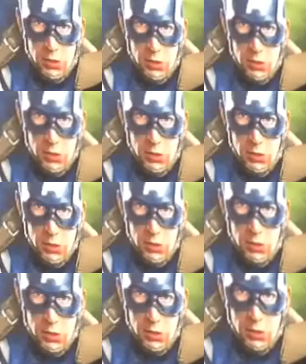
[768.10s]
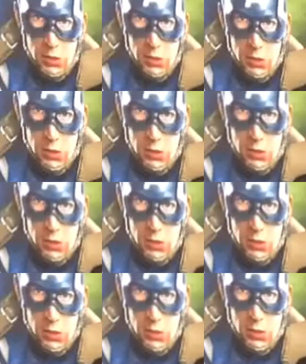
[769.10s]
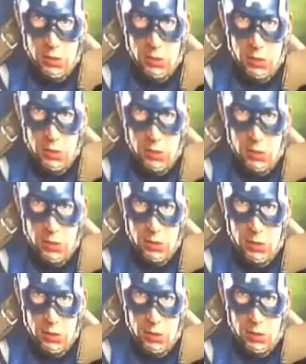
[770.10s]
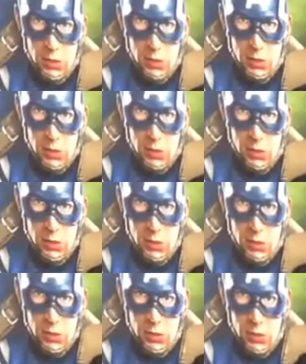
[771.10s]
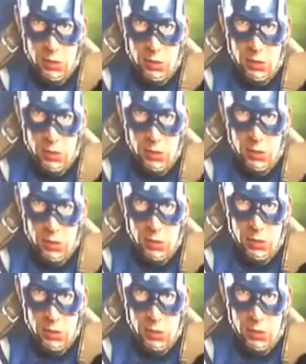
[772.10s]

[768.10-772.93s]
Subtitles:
No words are spoken by the person on screen.